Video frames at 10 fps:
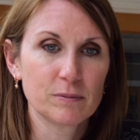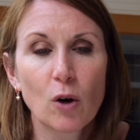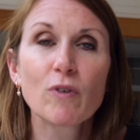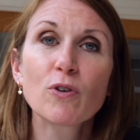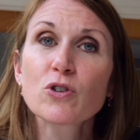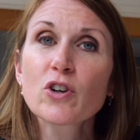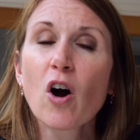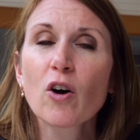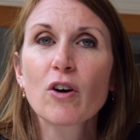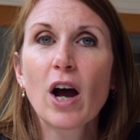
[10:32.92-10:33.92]
We've also
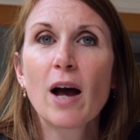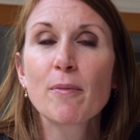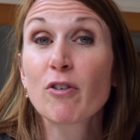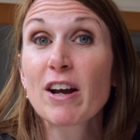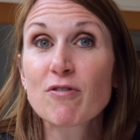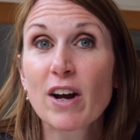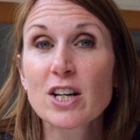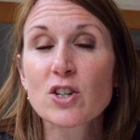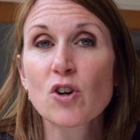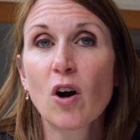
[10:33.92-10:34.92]
got a great
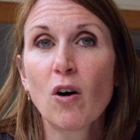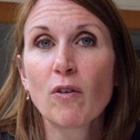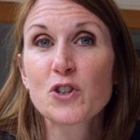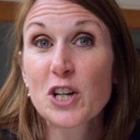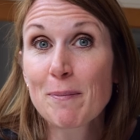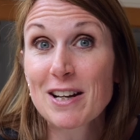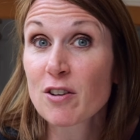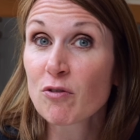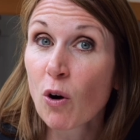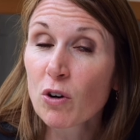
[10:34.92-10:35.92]
range of
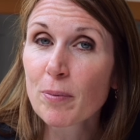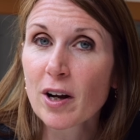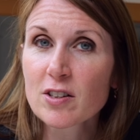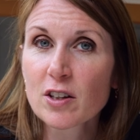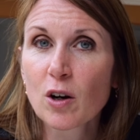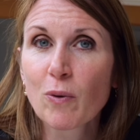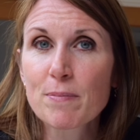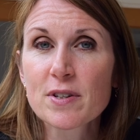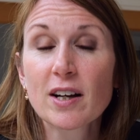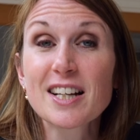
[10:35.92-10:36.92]
geometric roller blinds on our
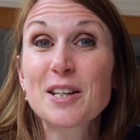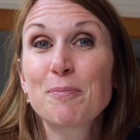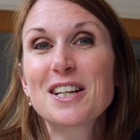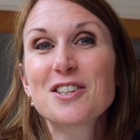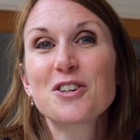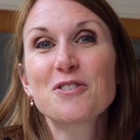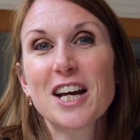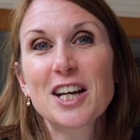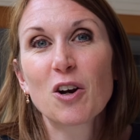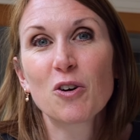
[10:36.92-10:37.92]
website, so please do
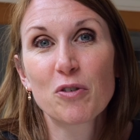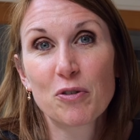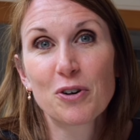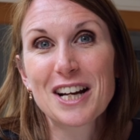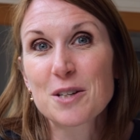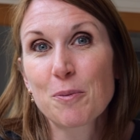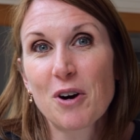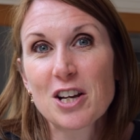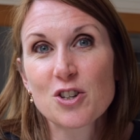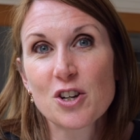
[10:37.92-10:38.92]
take a look for
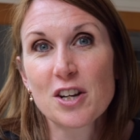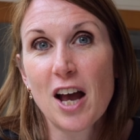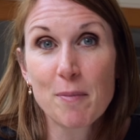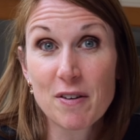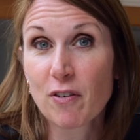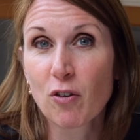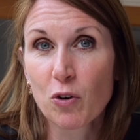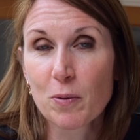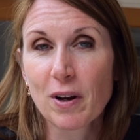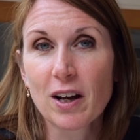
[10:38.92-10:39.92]
inspiration if a
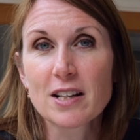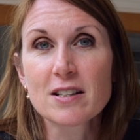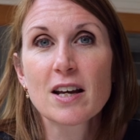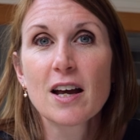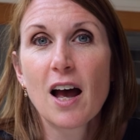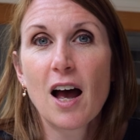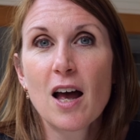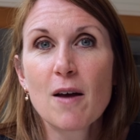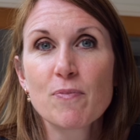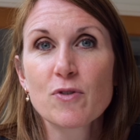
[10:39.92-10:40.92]
roller blind
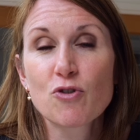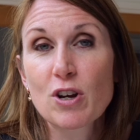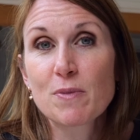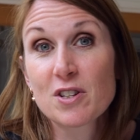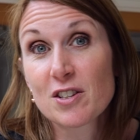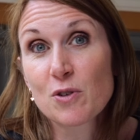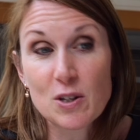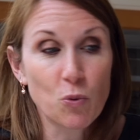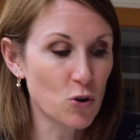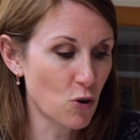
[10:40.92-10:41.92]
treatment
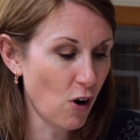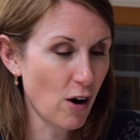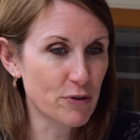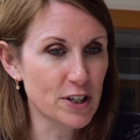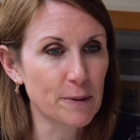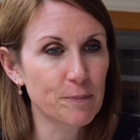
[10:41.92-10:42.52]
is what you're after.